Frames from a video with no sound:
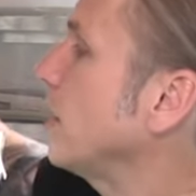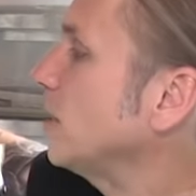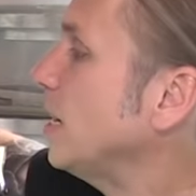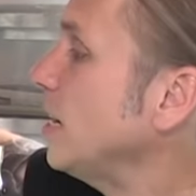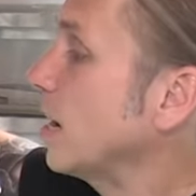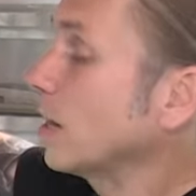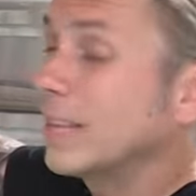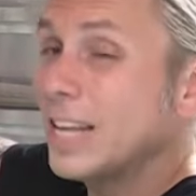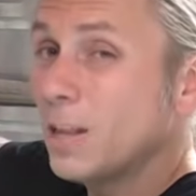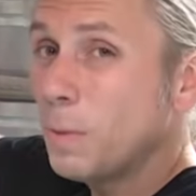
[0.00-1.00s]
that's getting a
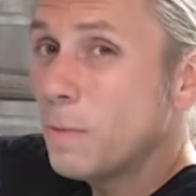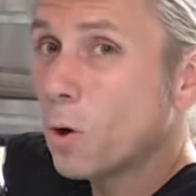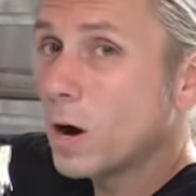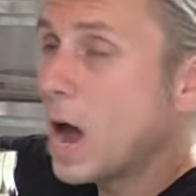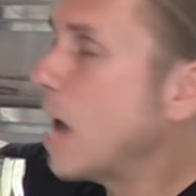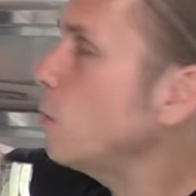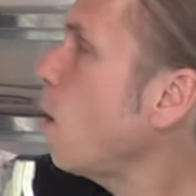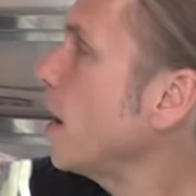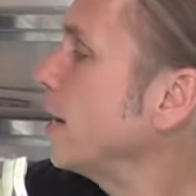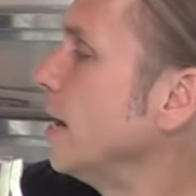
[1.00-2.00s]
little bit more high
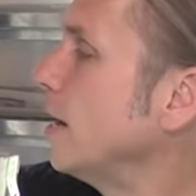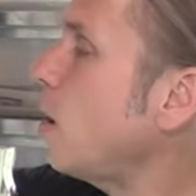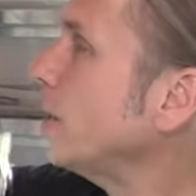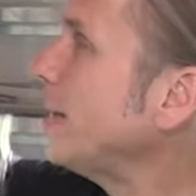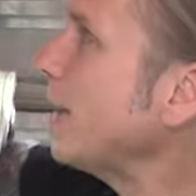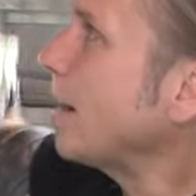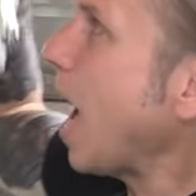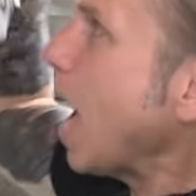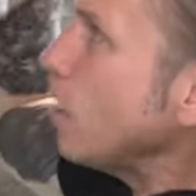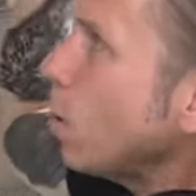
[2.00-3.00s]
white. Now again,
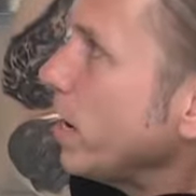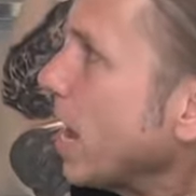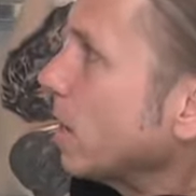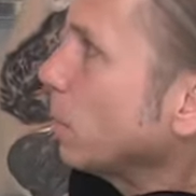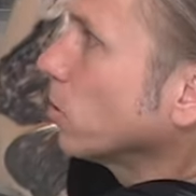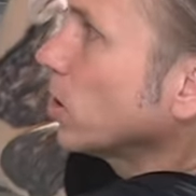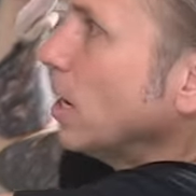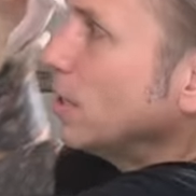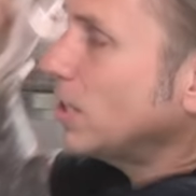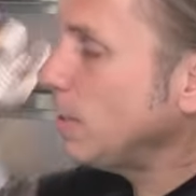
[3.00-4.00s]
high white animals
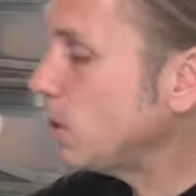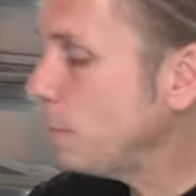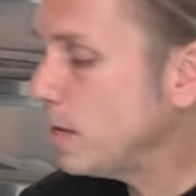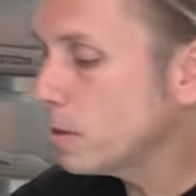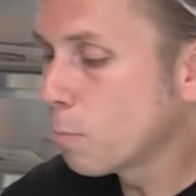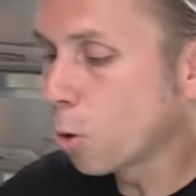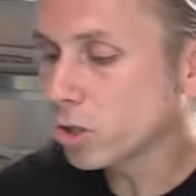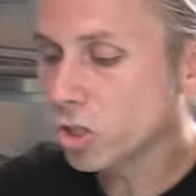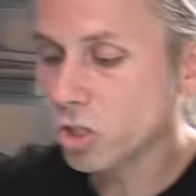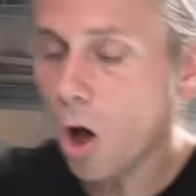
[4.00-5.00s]
seem to be the more
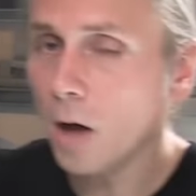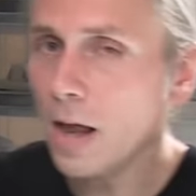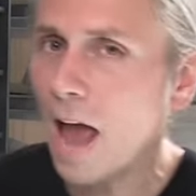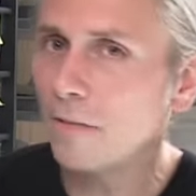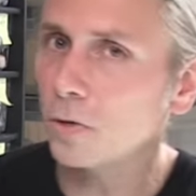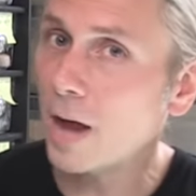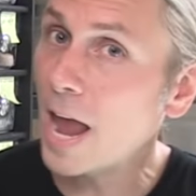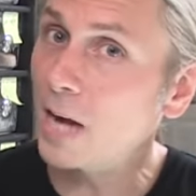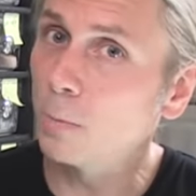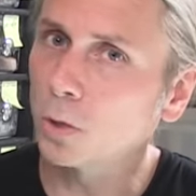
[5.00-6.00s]
sought after
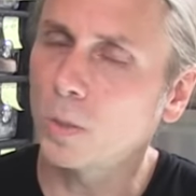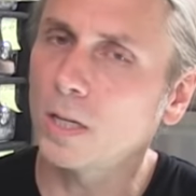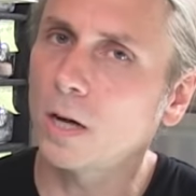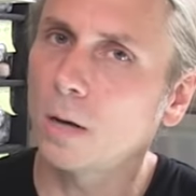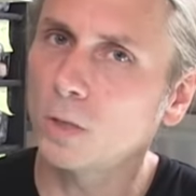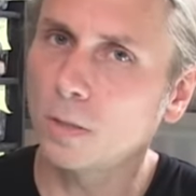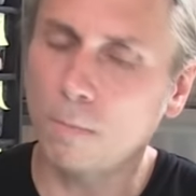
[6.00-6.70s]
animals when it comes to